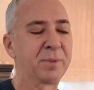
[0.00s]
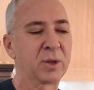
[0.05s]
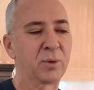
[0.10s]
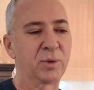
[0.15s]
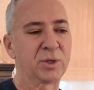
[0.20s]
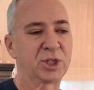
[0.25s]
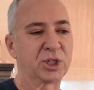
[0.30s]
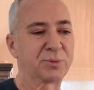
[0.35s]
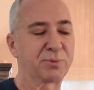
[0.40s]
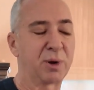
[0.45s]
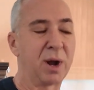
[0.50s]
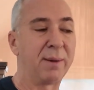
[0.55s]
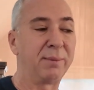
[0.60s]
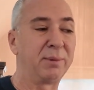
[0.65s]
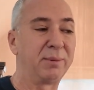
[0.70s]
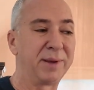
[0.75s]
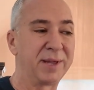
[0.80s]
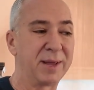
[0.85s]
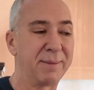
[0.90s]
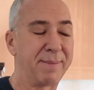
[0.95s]
which is
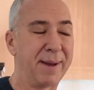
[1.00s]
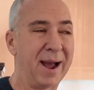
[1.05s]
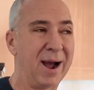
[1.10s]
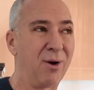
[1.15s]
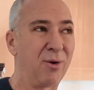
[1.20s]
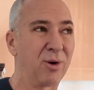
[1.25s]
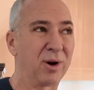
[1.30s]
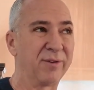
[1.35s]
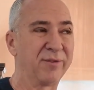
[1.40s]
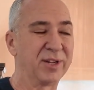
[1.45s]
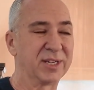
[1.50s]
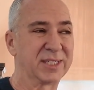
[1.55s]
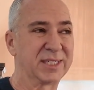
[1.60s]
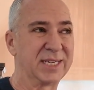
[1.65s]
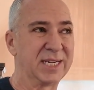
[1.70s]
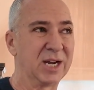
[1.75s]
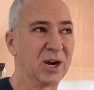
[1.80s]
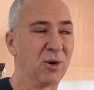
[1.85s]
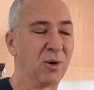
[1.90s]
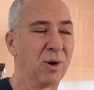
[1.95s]
probably the power of the
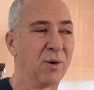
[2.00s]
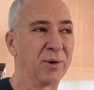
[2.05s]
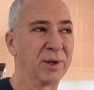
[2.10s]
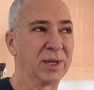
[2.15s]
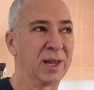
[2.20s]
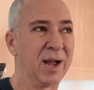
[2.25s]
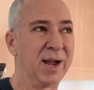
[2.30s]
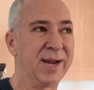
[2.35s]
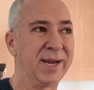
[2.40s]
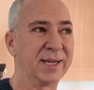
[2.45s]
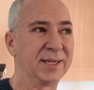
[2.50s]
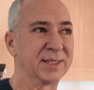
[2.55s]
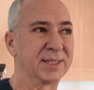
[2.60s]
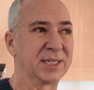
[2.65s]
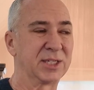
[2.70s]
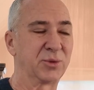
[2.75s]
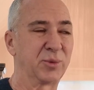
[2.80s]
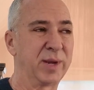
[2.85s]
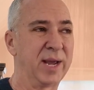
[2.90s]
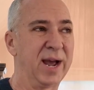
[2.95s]
COO Alliance.
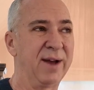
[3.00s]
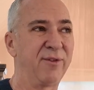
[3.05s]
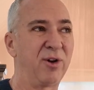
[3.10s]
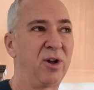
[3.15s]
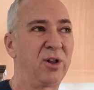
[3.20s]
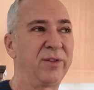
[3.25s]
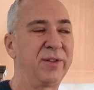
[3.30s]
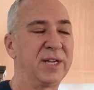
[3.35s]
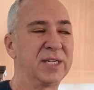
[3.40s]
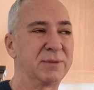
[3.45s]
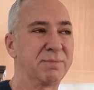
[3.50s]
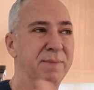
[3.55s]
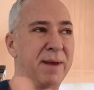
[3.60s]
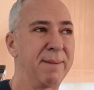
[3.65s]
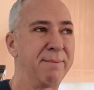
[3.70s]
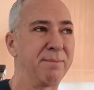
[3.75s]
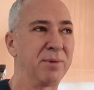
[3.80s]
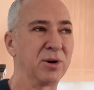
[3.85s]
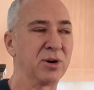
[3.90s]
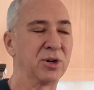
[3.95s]
Is we have all these
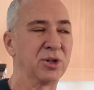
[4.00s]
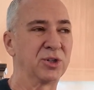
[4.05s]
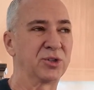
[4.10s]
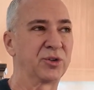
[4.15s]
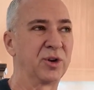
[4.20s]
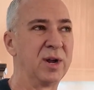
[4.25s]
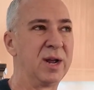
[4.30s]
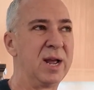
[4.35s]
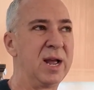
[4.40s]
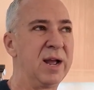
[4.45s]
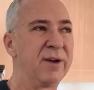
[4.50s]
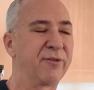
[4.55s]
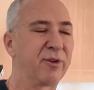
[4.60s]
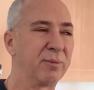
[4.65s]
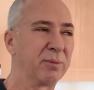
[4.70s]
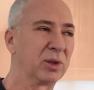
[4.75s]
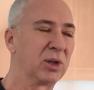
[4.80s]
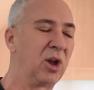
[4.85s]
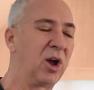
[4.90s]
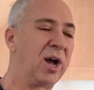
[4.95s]
members from
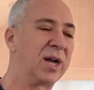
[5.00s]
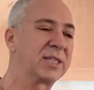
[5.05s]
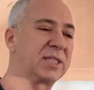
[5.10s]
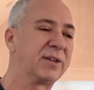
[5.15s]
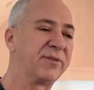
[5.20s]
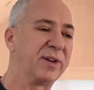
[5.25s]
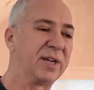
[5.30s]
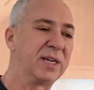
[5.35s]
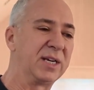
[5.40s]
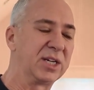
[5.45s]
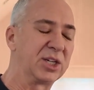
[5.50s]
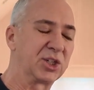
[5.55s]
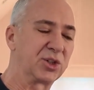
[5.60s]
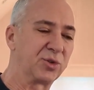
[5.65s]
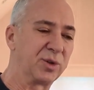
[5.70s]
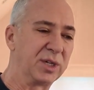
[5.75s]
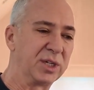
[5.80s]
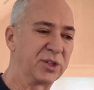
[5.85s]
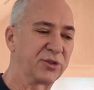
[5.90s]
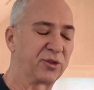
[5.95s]
lots of
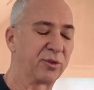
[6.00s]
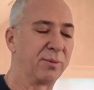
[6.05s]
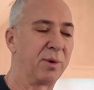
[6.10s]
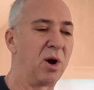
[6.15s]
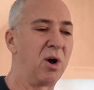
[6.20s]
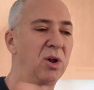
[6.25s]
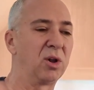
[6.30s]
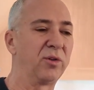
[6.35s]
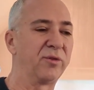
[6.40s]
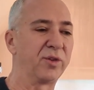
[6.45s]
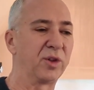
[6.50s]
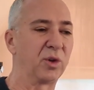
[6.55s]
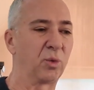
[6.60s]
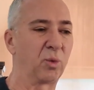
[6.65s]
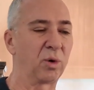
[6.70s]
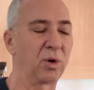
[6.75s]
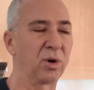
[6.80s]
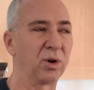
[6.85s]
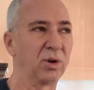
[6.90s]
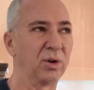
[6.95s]
industries from all over the
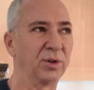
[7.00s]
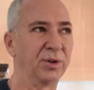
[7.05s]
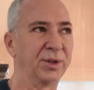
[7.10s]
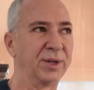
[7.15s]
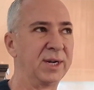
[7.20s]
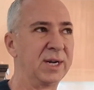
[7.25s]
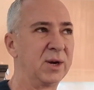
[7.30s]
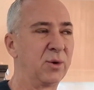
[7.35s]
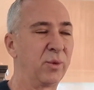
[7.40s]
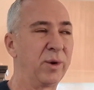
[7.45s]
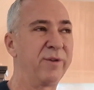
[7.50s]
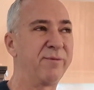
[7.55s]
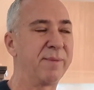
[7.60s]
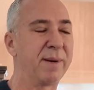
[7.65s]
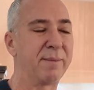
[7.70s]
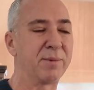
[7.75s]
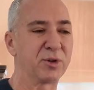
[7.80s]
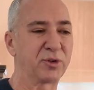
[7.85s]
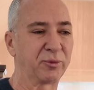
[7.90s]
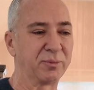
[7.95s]
world. We have
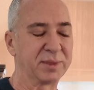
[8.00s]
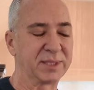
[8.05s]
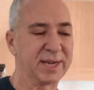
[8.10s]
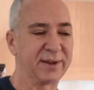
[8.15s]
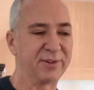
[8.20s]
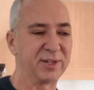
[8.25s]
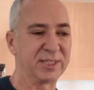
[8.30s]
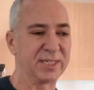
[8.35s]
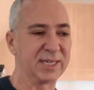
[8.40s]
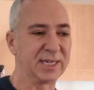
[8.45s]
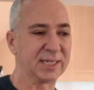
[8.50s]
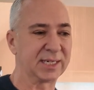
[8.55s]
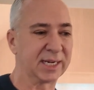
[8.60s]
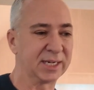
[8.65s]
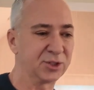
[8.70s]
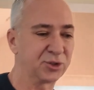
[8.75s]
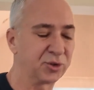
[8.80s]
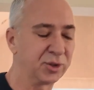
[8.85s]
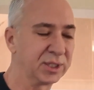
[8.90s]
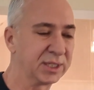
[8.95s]
members from 17
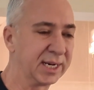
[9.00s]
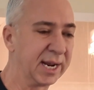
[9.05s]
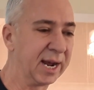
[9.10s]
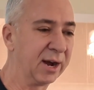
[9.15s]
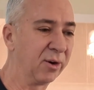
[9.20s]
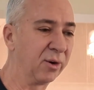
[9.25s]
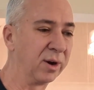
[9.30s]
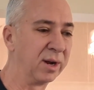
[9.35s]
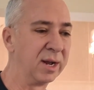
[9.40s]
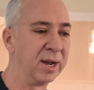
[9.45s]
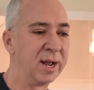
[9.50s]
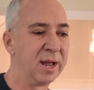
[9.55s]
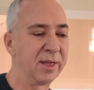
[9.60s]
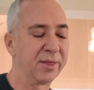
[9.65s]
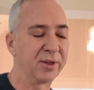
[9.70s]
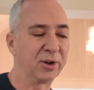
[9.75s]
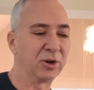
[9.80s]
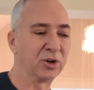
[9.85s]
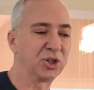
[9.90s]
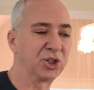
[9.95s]
countries now
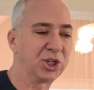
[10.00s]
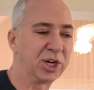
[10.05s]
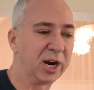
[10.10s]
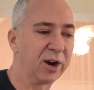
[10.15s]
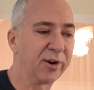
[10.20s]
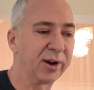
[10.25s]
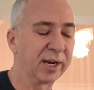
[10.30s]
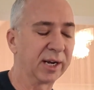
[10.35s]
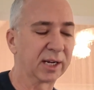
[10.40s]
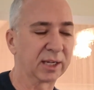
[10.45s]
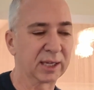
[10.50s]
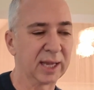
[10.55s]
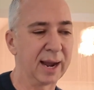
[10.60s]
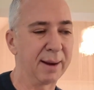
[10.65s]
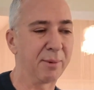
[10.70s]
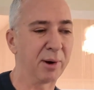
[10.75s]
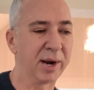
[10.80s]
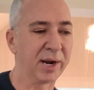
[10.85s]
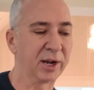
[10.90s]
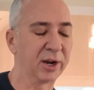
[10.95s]
that are sharing and
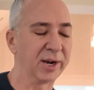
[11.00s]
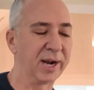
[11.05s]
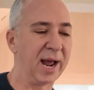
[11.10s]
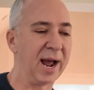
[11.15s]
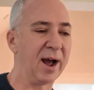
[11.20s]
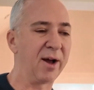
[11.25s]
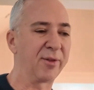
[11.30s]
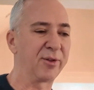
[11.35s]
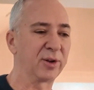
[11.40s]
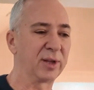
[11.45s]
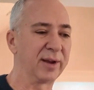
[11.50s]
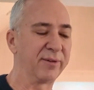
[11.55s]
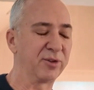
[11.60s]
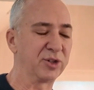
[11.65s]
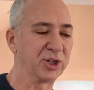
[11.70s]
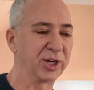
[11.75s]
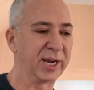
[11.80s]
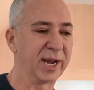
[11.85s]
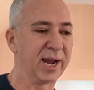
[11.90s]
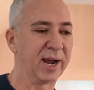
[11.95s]
collaborating on how they're
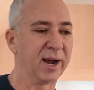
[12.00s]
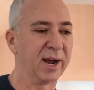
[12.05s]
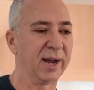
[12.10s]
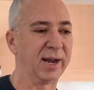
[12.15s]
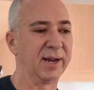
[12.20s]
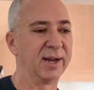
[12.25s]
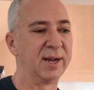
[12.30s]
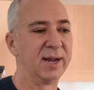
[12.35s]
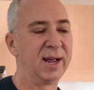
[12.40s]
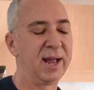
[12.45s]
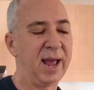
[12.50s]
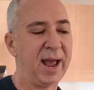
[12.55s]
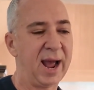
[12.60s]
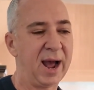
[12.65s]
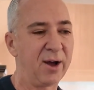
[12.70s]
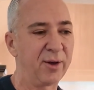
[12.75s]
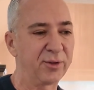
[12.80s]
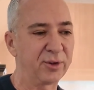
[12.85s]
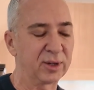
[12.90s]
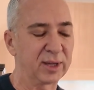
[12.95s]
leveraging AI,
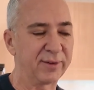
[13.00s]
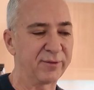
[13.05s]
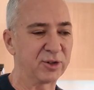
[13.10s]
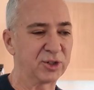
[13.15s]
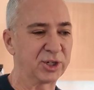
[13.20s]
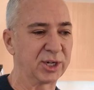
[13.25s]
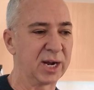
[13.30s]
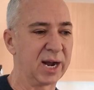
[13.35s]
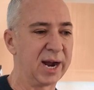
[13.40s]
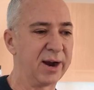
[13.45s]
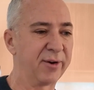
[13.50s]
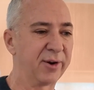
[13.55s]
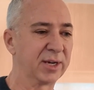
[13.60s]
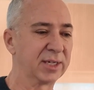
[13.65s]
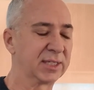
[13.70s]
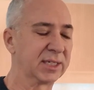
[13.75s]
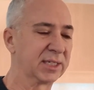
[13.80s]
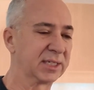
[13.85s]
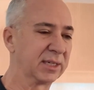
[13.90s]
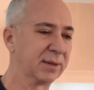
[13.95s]
how they're leveraging hiring
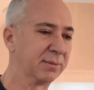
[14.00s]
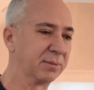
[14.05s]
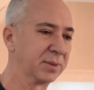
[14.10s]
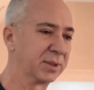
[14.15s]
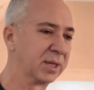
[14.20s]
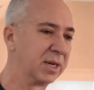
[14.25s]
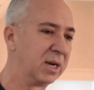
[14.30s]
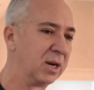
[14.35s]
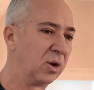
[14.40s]
systems,